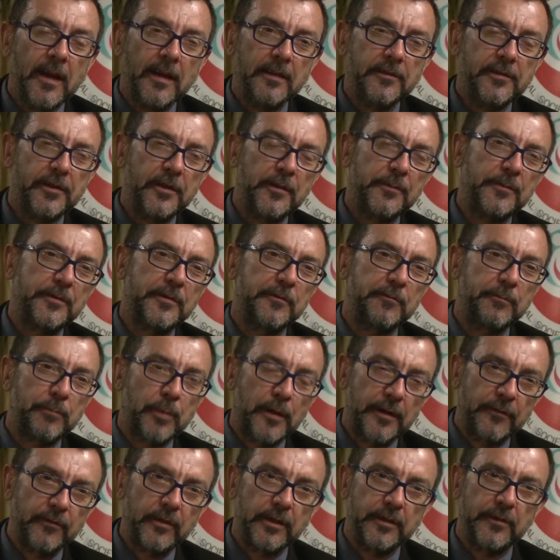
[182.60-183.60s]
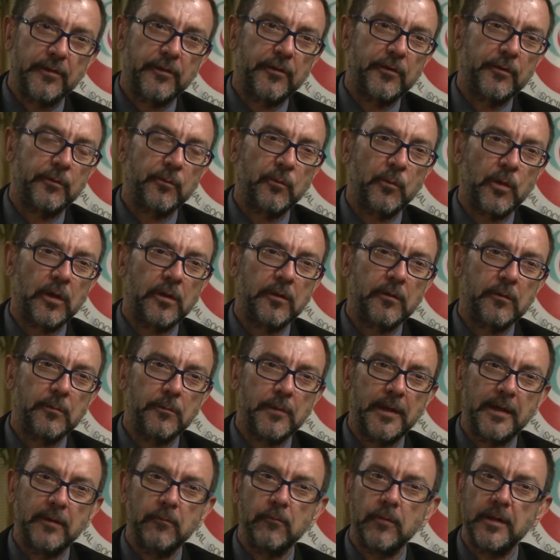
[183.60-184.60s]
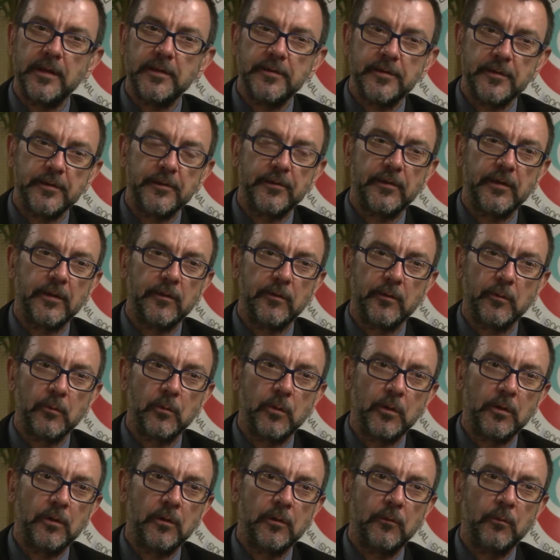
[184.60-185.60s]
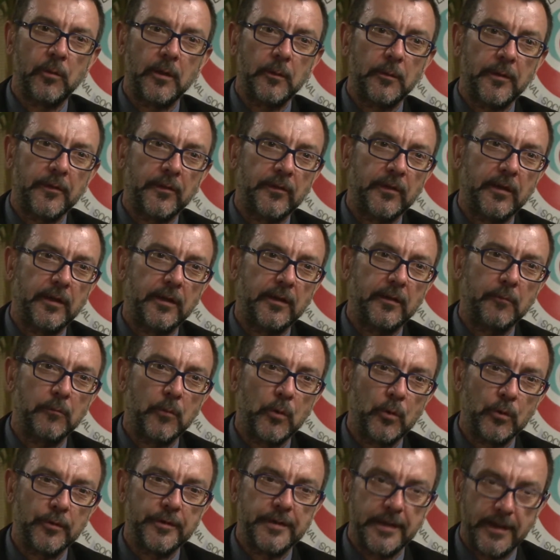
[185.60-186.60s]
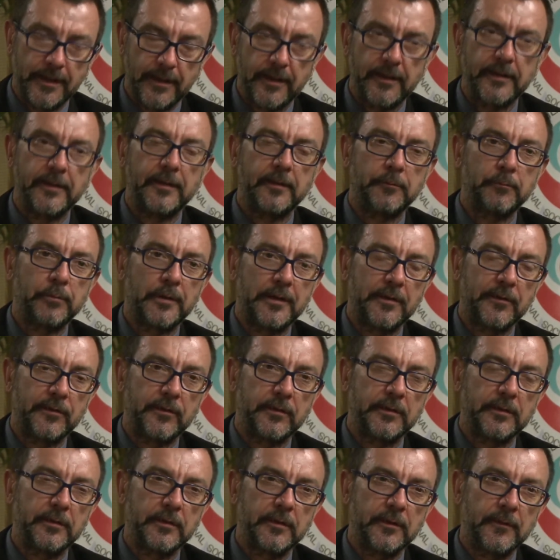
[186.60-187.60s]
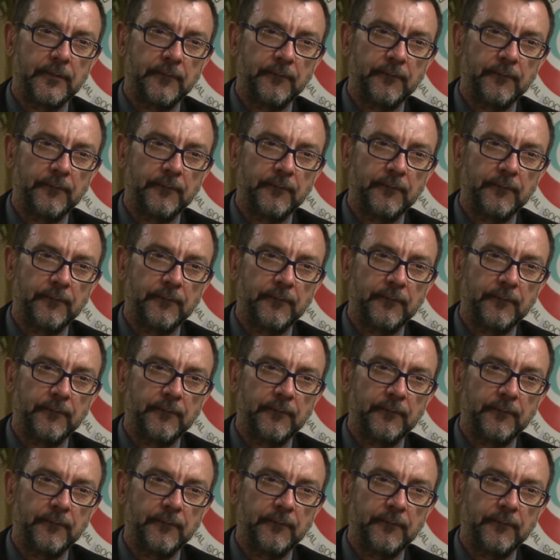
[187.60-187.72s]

In terms of prevalence, what are the main regions in the world where we're seeing more dengue at present?